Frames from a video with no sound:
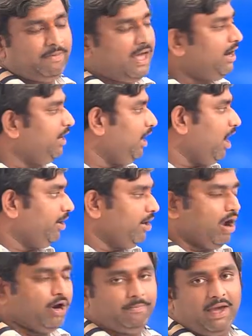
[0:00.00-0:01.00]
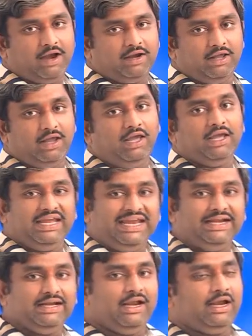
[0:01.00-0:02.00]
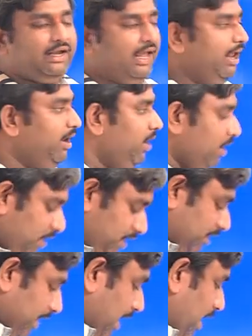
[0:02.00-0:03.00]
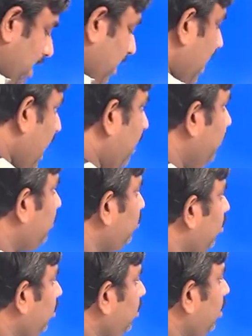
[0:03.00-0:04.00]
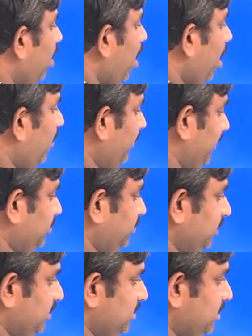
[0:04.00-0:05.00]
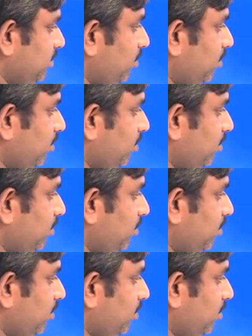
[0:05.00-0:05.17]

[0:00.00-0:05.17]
parity and odd parity in detail in the Hamming code operations.